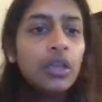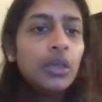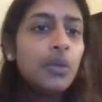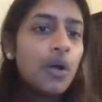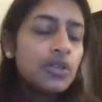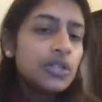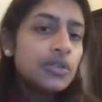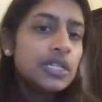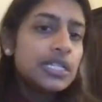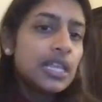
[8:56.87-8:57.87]
You also
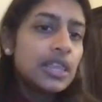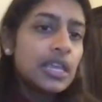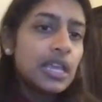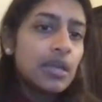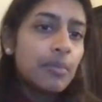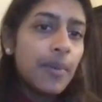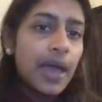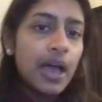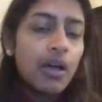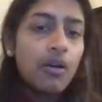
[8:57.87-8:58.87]
need to think
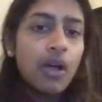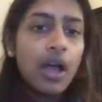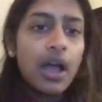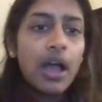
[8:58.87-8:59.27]
about